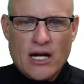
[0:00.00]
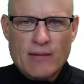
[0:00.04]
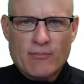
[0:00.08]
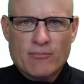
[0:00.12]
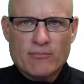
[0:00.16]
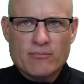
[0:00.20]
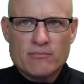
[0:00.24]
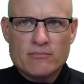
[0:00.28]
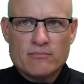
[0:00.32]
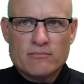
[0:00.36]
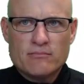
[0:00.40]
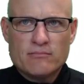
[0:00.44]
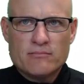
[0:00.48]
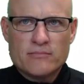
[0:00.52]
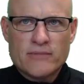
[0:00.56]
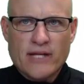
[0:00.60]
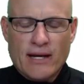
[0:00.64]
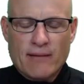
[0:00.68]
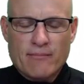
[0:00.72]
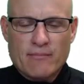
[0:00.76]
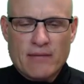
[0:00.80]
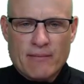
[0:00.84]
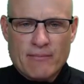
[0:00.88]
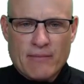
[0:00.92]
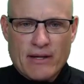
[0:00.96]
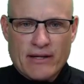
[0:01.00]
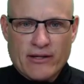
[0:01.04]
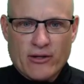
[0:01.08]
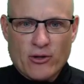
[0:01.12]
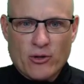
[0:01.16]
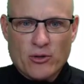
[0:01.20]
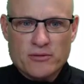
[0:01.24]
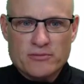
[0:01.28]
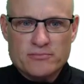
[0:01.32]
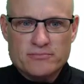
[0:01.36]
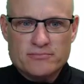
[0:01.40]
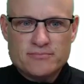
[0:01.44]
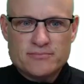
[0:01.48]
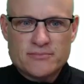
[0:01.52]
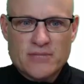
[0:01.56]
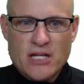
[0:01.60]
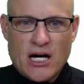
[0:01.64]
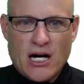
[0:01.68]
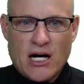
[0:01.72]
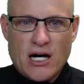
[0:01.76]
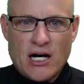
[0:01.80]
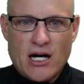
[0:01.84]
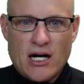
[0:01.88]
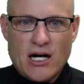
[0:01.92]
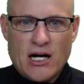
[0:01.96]
I'm yeah, I'm not that old.
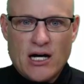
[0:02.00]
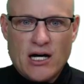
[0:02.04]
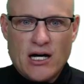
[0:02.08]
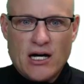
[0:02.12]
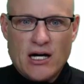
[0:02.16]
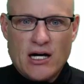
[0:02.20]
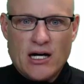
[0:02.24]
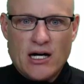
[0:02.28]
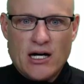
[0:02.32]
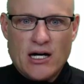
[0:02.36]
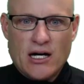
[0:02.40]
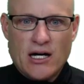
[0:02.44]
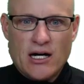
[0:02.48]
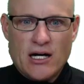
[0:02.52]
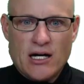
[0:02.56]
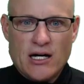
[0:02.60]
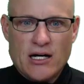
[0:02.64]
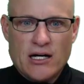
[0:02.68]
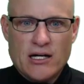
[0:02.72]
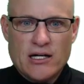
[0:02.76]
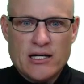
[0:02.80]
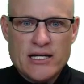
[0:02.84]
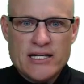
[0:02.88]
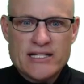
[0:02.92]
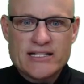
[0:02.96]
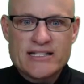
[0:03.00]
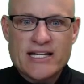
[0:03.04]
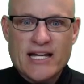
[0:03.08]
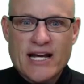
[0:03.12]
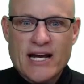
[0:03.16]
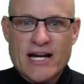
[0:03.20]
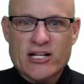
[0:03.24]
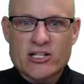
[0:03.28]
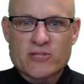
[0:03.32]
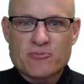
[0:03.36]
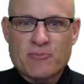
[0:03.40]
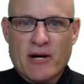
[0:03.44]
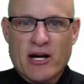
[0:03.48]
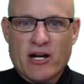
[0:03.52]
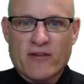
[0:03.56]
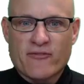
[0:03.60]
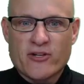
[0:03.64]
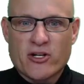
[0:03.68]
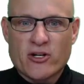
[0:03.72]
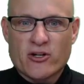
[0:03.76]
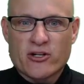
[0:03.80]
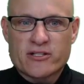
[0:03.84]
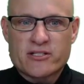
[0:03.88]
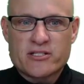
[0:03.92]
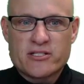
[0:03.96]
Uh, TI
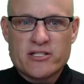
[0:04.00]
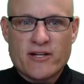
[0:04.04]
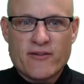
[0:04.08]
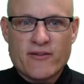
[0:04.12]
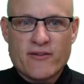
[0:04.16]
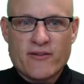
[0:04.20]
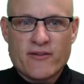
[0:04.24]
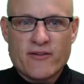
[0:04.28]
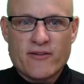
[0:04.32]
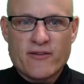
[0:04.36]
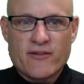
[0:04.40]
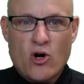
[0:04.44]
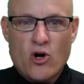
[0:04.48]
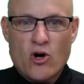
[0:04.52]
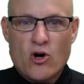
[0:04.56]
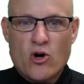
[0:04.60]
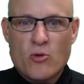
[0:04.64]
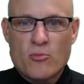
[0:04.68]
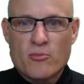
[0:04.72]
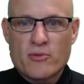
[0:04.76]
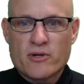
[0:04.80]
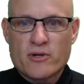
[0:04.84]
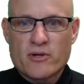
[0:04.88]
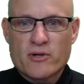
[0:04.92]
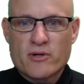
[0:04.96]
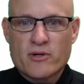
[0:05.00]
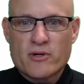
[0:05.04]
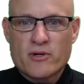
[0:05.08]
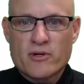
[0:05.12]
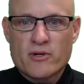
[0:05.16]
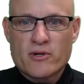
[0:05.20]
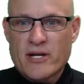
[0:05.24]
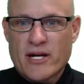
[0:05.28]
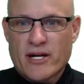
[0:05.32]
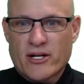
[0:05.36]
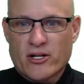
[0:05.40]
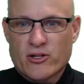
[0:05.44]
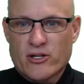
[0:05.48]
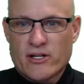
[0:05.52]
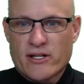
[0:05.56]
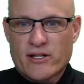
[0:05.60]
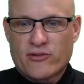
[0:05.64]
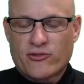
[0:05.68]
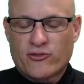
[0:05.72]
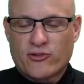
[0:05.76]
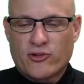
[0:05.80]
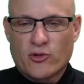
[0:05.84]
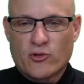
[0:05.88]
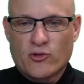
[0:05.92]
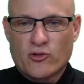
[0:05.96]
Nspire. If you go to uh, home, it'll be
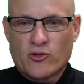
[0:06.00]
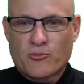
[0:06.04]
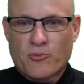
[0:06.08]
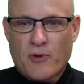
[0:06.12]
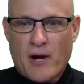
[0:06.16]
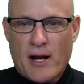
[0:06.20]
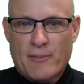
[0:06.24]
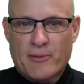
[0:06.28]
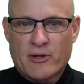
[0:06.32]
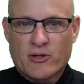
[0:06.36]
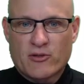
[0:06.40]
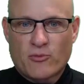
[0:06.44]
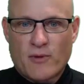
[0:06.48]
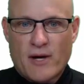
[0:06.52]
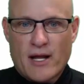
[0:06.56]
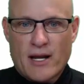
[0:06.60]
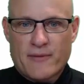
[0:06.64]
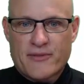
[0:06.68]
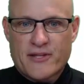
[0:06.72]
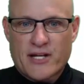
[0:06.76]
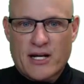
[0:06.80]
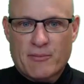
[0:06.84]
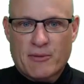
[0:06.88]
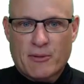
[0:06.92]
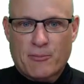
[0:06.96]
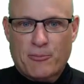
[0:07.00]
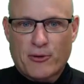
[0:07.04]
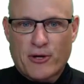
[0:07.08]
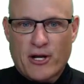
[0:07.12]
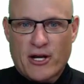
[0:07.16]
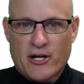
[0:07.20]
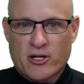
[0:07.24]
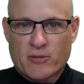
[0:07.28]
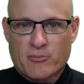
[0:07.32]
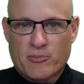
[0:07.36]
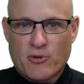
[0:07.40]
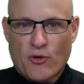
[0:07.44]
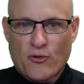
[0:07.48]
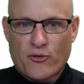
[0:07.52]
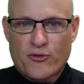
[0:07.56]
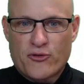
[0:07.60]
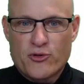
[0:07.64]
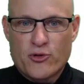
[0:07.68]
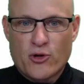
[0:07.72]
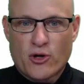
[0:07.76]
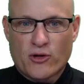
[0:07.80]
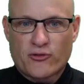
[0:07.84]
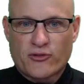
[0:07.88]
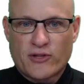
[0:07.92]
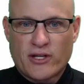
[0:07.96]
underneath students probably as well. I think I'm going to put under
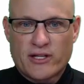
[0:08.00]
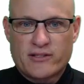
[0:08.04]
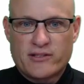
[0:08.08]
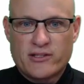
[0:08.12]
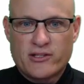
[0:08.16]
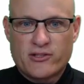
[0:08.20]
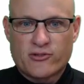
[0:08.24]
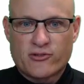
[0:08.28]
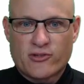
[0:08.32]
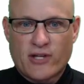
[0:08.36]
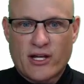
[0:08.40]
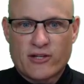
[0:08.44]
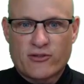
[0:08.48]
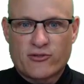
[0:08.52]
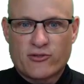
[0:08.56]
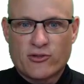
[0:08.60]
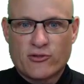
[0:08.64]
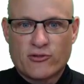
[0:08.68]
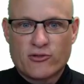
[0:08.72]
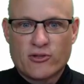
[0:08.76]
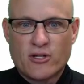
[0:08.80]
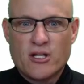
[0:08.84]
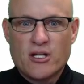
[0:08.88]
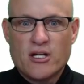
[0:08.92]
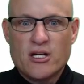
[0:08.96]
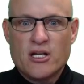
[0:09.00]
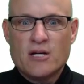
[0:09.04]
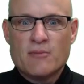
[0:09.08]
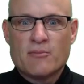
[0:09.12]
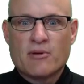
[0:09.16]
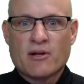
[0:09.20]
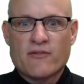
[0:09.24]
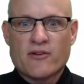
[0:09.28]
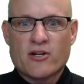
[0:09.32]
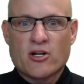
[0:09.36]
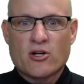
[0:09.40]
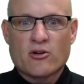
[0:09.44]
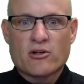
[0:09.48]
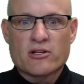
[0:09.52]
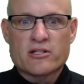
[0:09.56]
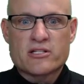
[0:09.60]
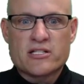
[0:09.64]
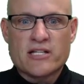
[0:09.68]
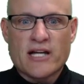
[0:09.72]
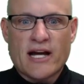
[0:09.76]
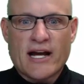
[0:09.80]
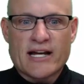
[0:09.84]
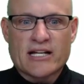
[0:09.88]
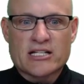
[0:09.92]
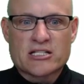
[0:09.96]
both New York State teachers and students. But if you go
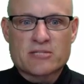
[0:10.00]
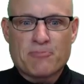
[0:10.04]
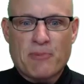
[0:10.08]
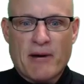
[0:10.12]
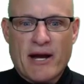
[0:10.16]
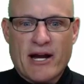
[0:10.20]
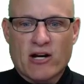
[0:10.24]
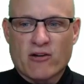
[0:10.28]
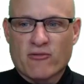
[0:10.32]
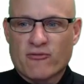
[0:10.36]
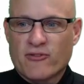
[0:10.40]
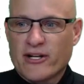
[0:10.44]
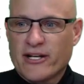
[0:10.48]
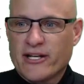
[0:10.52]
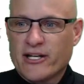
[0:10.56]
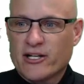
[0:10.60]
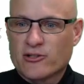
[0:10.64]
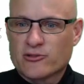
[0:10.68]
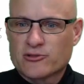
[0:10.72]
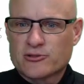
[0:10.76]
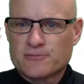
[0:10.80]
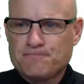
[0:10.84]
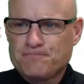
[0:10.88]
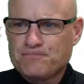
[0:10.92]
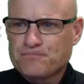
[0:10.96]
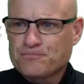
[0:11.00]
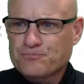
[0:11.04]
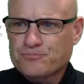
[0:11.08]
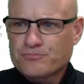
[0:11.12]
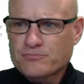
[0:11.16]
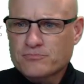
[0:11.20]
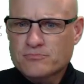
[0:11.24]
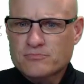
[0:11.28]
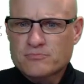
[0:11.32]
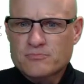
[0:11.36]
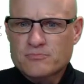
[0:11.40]
to TI Nspire videos,